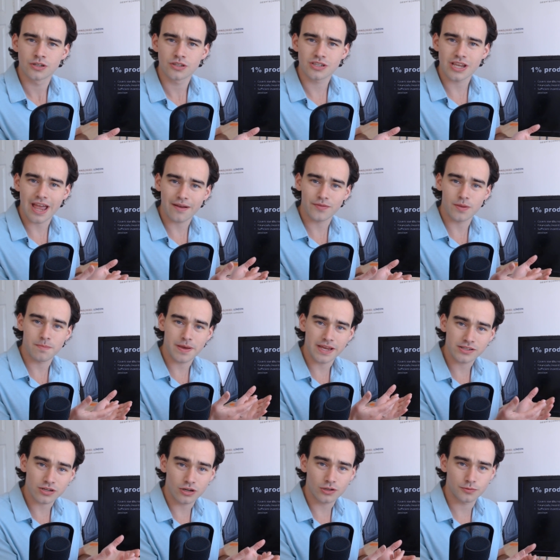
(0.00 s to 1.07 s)
to have the
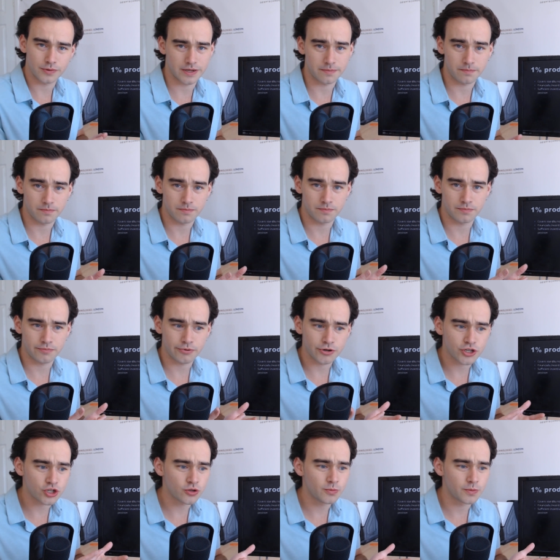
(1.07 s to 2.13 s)
best hardware,
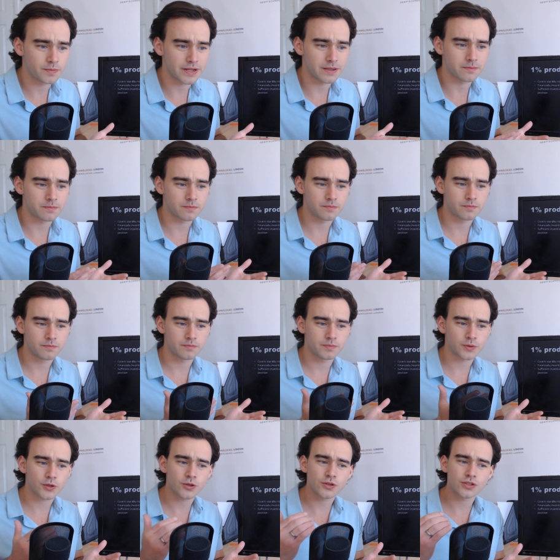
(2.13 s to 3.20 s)
presumably
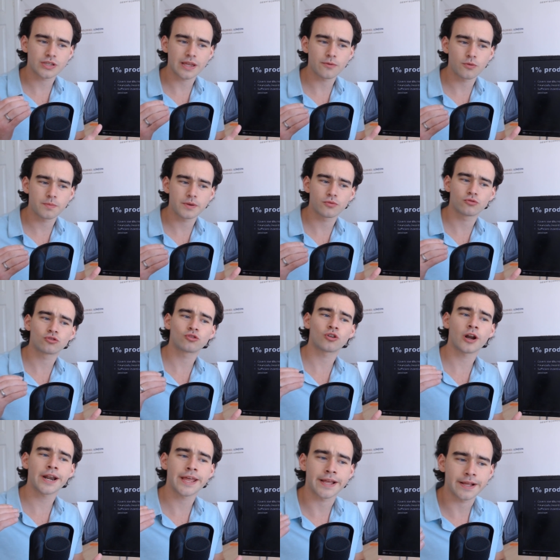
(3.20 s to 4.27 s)
because they will be
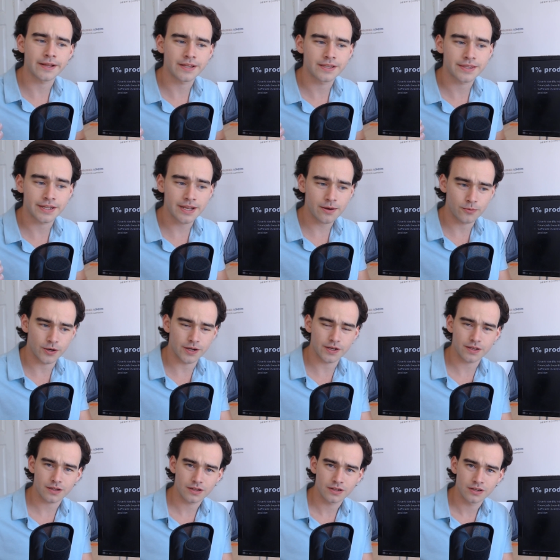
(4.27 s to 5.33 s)
running the
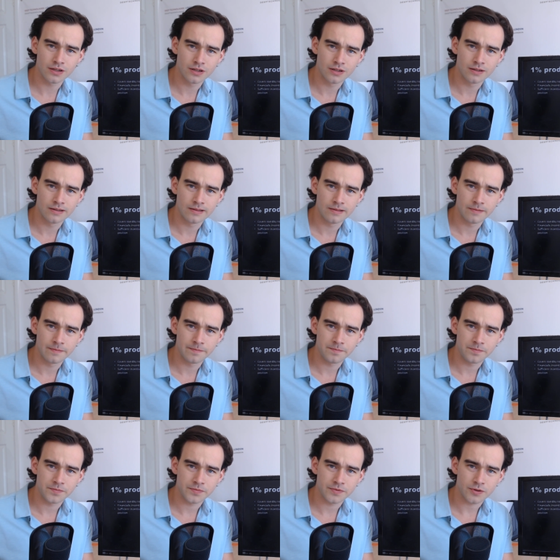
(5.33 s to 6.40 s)
network
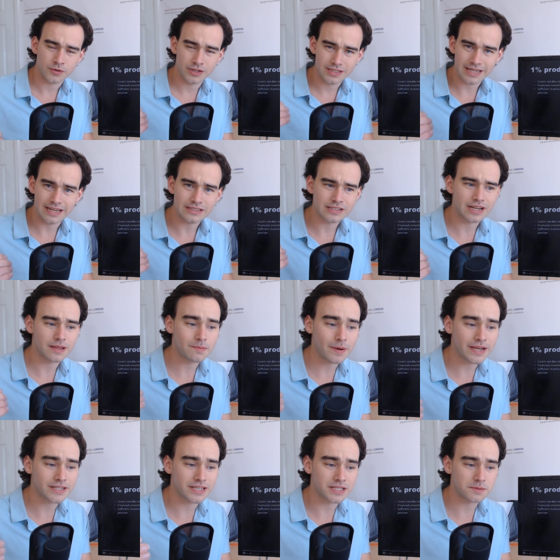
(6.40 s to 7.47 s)
on a day-to-day
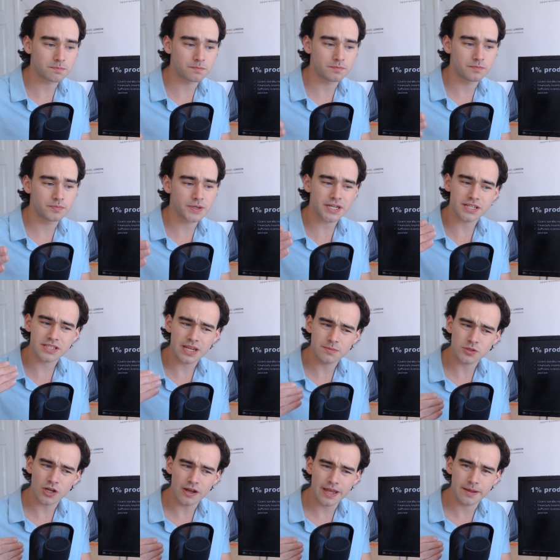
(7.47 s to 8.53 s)
basis. But at the same
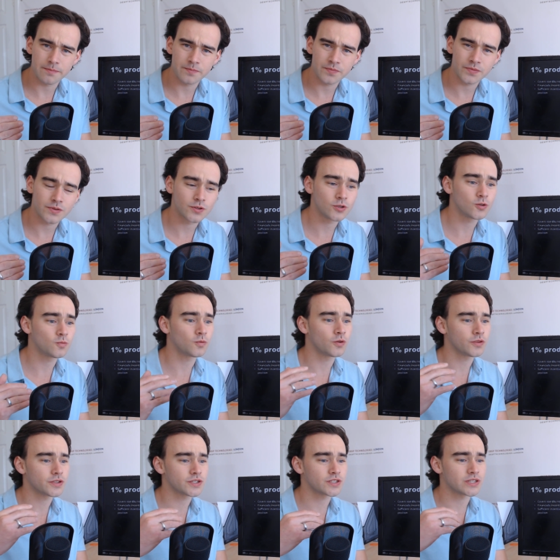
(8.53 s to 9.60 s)
time, you
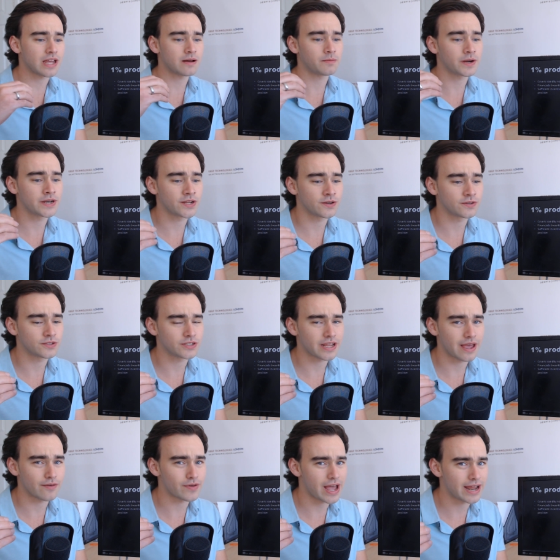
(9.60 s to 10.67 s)
want the standby nodes to
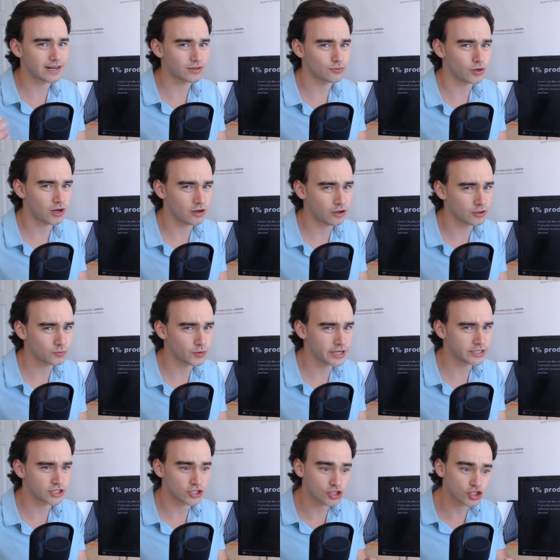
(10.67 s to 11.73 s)
have adequate hardware
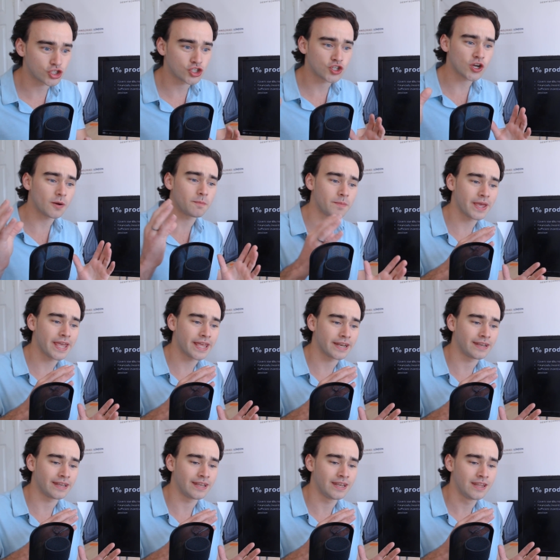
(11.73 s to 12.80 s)
to jump
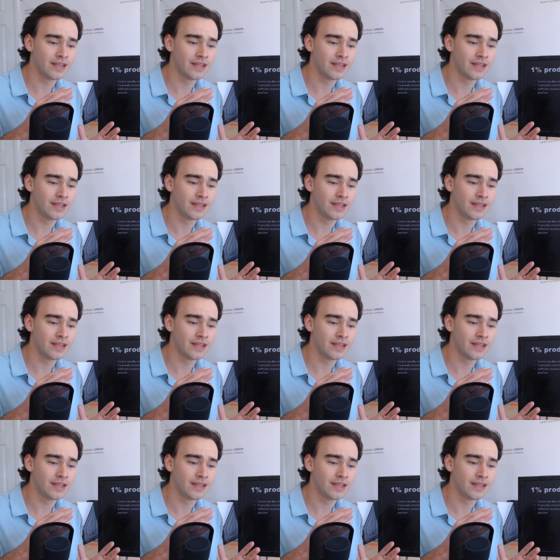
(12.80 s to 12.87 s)
in